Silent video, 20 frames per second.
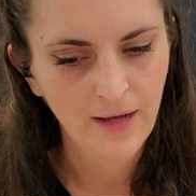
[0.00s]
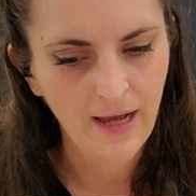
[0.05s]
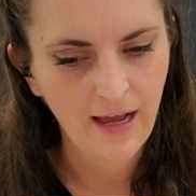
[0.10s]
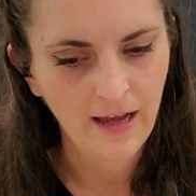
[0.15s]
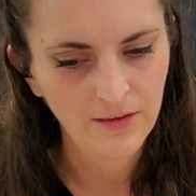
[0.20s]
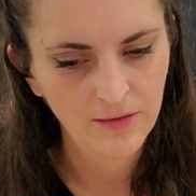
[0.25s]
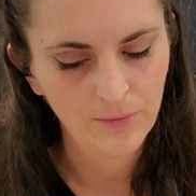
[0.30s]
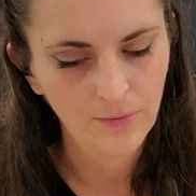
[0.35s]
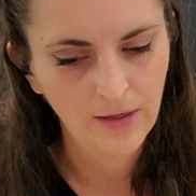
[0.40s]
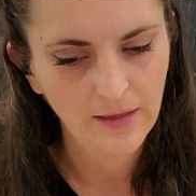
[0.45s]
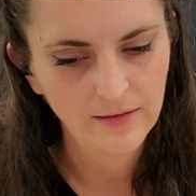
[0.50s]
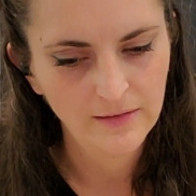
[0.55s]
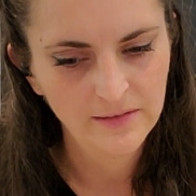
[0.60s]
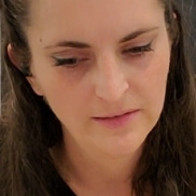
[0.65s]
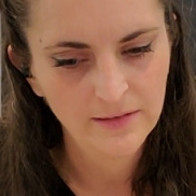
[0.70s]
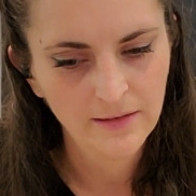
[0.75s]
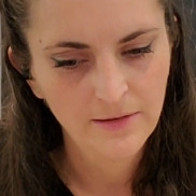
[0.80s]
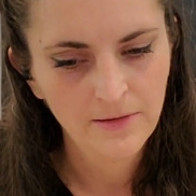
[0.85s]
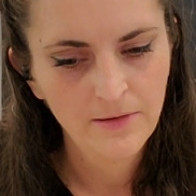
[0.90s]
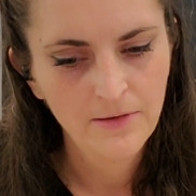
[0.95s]

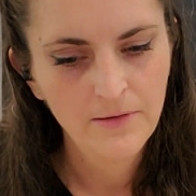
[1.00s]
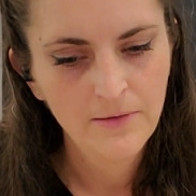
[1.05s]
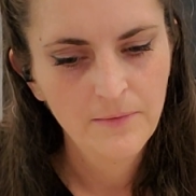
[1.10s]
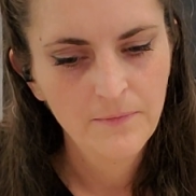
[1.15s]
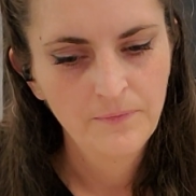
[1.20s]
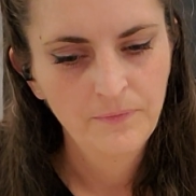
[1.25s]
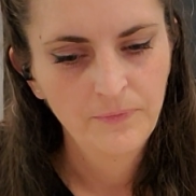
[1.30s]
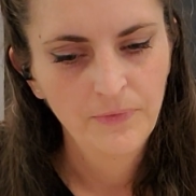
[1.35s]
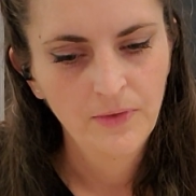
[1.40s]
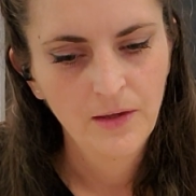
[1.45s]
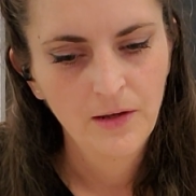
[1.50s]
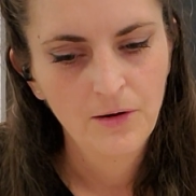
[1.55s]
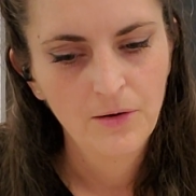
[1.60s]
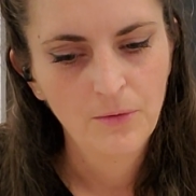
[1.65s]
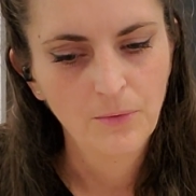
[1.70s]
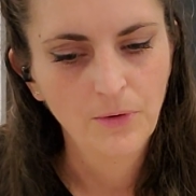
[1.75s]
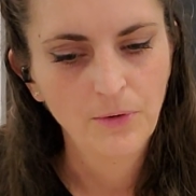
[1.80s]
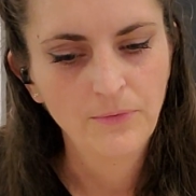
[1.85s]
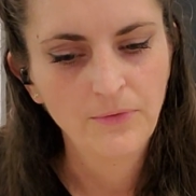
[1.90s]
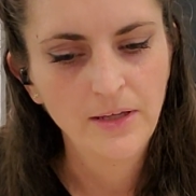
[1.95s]
pathways
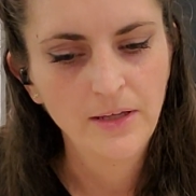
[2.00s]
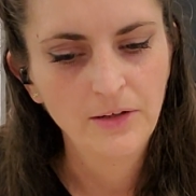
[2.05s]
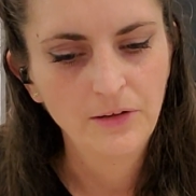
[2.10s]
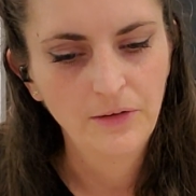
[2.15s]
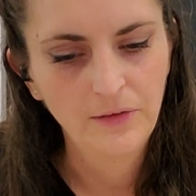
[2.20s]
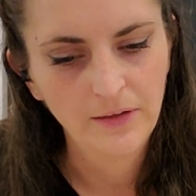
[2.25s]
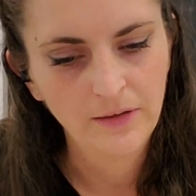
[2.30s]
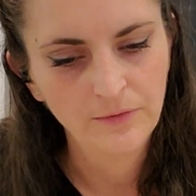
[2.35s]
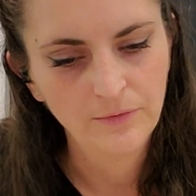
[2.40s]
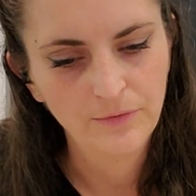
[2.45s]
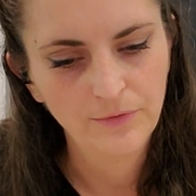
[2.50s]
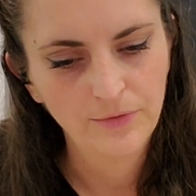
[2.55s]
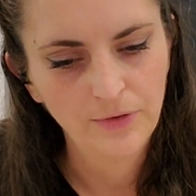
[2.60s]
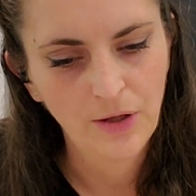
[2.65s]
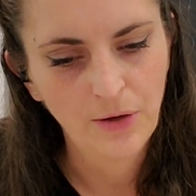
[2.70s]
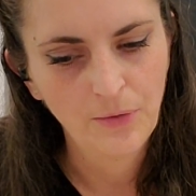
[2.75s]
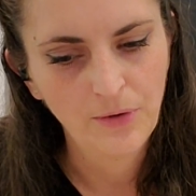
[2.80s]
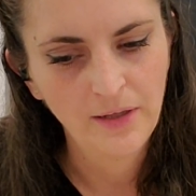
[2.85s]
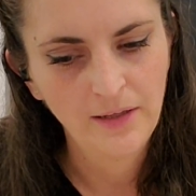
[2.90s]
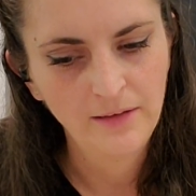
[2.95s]
revealed in
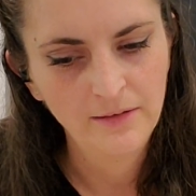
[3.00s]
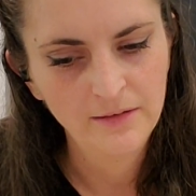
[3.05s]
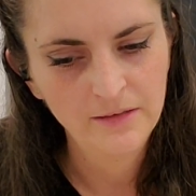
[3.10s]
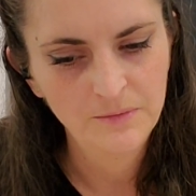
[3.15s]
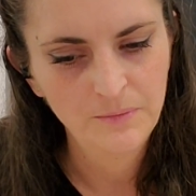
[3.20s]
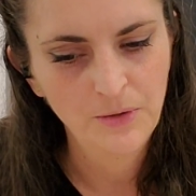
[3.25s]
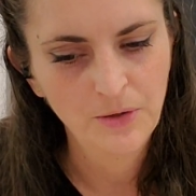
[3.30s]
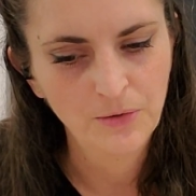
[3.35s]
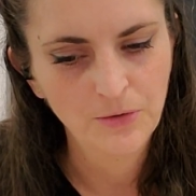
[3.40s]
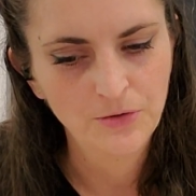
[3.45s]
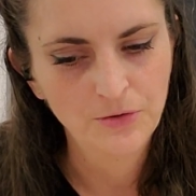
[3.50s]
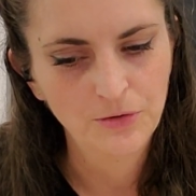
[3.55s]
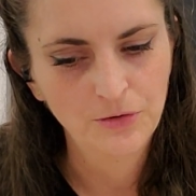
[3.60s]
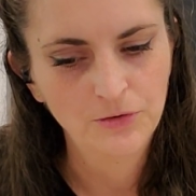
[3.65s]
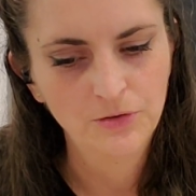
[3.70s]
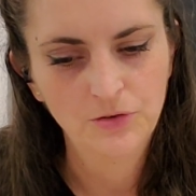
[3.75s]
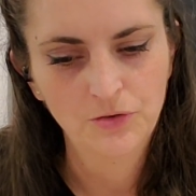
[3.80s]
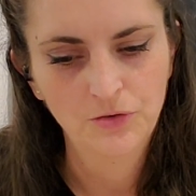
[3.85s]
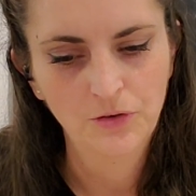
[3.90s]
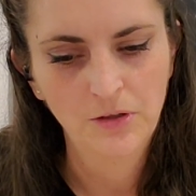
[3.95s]
flowing
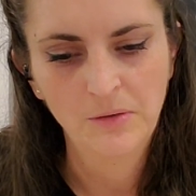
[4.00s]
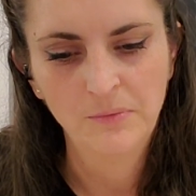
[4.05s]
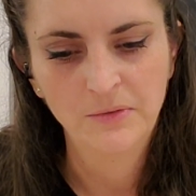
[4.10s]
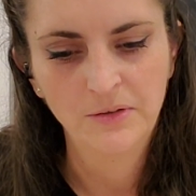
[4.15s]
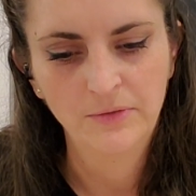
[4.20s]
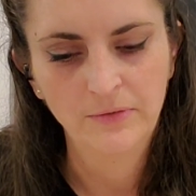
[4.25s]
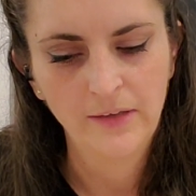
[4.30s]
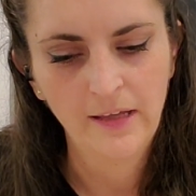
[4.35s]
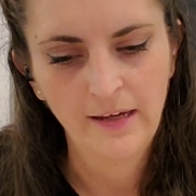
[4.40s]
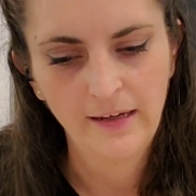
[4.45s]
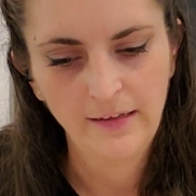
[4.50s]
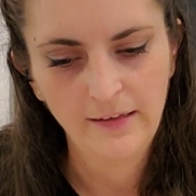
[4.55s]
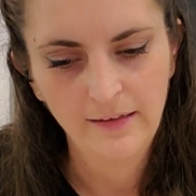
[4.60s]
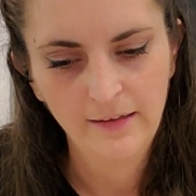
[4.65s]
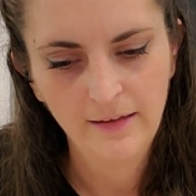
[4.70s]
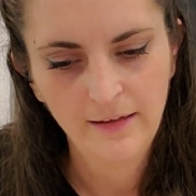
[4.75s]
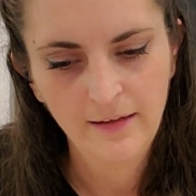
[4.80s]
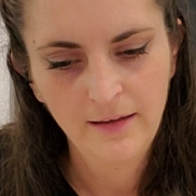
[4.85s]
spiritual streams of light.